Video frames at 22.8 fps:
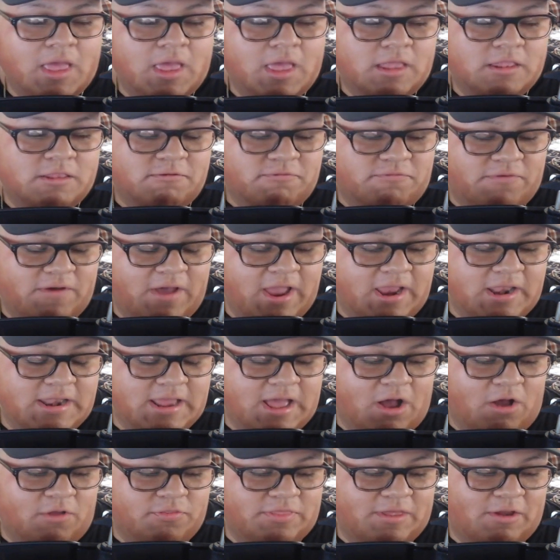to find
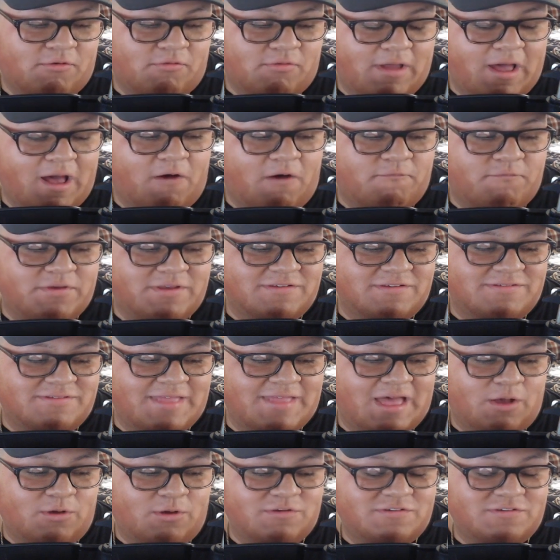out that Ralph is now